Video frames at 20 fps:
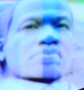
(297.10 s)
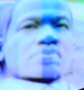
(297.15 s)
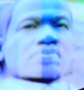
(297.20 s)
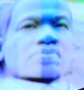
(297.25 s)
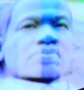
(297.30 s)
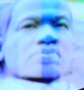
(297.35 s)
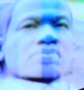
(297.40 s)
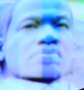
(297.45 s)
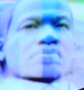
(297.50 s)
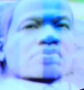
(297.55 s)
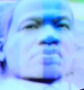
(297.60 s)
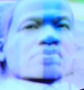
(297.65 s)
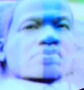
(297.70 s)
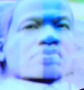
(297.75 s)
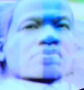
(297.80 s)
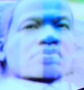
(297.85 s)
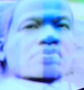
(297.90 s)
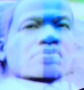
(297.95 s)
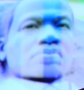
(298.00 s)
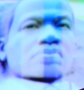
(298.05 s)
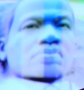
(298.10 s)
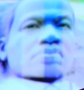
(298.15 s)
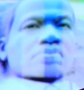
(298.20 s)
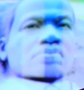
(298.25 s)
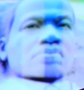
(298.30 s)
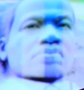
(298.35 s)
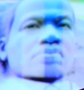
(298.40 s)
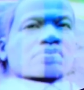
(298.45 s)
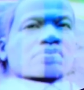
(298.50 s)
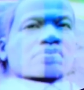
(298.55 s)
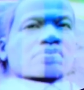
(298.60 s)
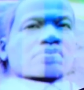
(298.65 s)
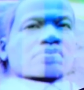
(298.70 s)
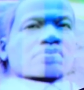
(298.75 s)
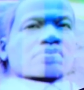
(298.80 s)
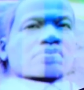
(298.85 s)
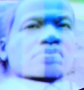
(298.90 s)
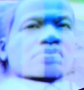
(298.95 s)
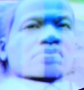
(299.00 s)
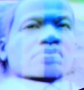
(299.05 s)

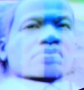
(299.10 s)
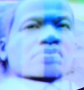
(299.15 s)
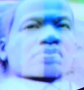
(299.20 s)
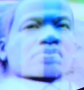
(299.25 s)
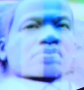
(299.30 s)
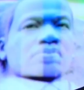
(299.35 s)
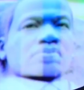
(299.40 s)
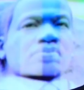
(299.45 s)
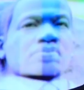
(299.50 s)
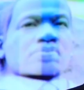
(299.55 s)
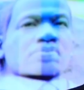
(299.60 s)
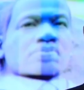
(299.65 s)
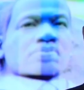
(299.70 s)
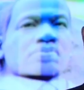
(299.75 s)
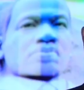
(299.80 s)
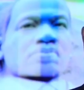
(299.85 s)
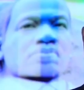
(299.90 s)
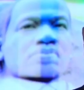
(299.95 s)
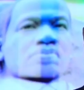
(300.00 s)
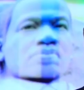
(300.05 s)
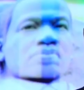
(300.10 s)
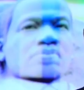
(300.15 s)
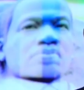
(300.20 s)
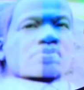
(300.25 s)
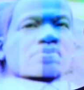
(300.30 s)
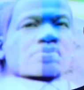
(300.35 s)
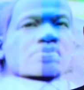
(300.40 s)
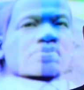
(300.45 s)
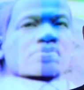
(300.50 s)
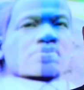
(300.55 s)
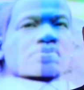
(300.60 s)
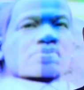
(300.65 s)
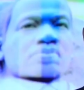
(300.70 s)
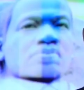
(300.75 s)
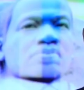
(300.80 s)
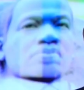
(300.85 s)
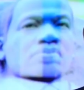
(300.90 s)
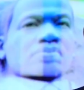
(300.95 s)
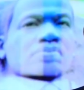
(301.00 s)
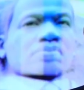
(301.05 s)

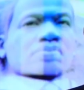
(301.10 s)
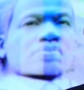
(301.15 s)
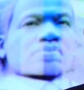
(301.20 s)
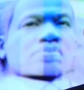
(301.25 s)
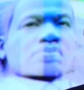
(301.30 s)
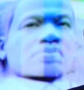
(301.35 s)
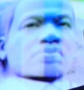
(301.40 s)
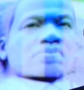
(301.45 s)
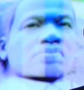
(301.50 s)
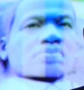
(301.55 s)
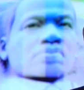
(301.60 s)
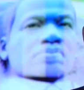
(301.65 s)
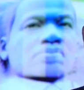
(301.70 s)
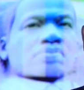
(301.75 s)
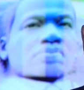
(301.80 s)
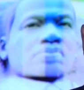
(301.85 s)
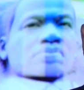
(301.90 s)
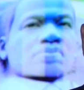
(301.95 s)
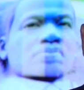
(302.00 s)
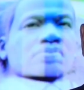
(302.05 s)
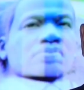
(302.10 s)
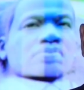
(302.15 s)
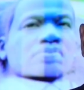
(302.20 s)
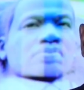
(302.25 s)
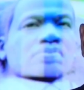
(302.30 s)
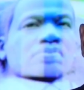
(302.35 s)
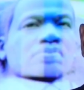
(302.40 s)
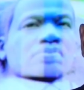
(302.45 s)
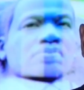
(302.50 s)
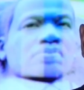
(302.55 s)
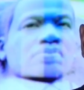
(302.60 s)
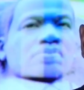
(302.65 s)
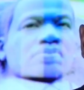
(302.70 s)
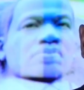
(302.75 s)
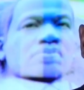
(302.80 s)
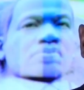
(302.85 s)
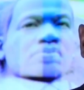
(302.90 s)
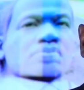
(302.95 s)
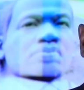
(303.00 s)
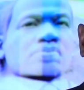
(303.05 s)

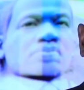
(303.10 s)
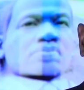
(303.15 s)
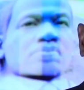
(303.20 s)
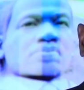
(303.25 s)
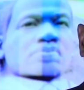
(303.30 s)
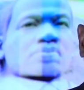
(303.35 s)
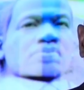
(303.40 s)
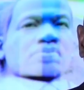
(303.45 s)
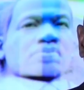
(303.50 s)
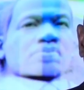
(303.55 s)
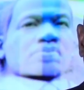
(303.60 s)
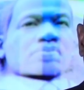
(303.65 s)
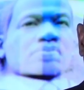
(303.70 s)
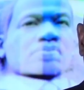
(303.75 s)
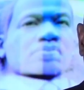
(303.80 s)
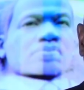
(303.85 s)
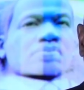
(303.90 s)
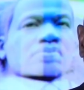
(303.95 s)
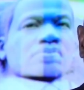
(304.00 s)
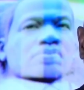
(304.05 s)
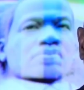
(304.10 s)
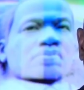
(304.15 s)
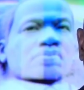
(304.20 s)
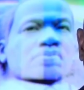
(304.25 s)
(not speaking)